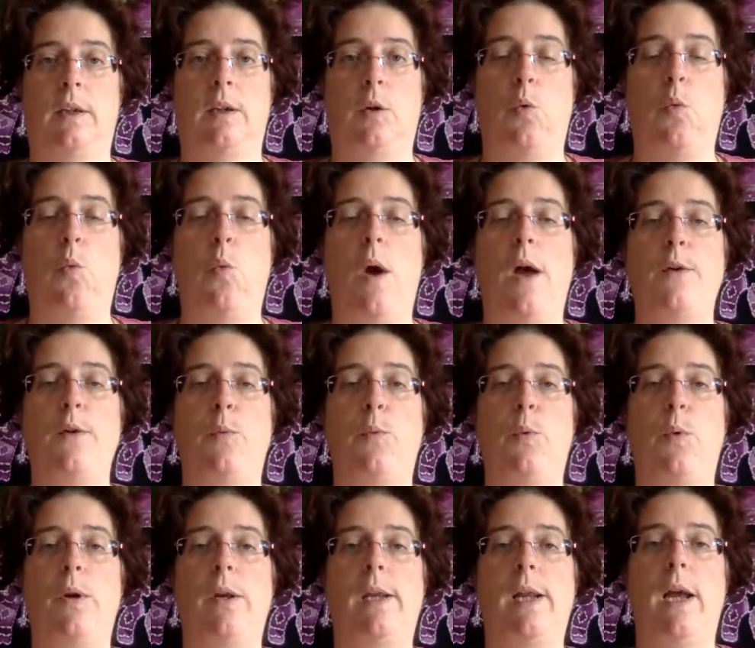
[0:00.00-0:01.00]
What
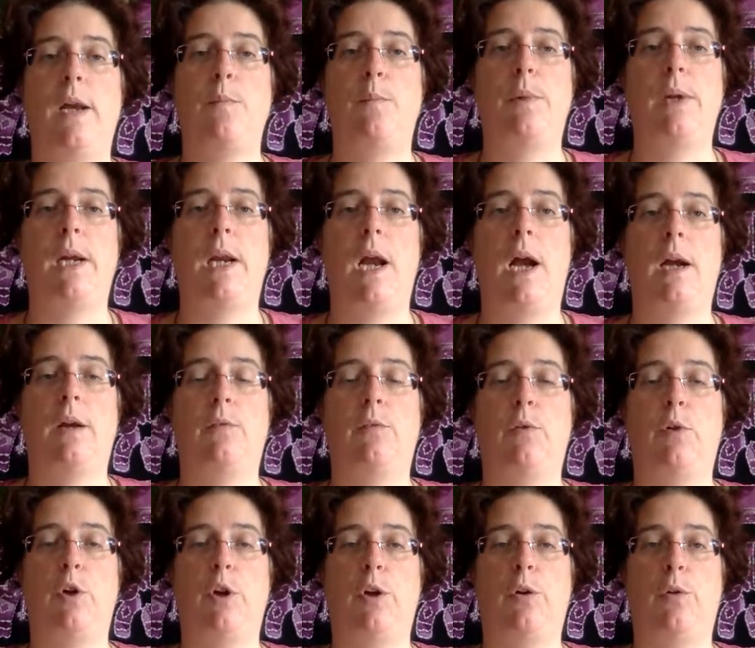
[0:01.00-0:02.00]
would that be like
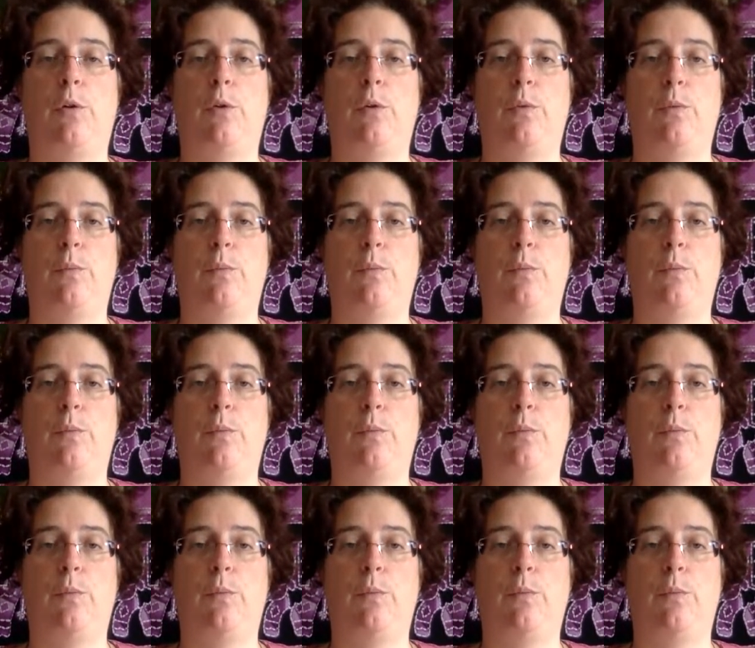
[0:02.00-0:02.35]
for you?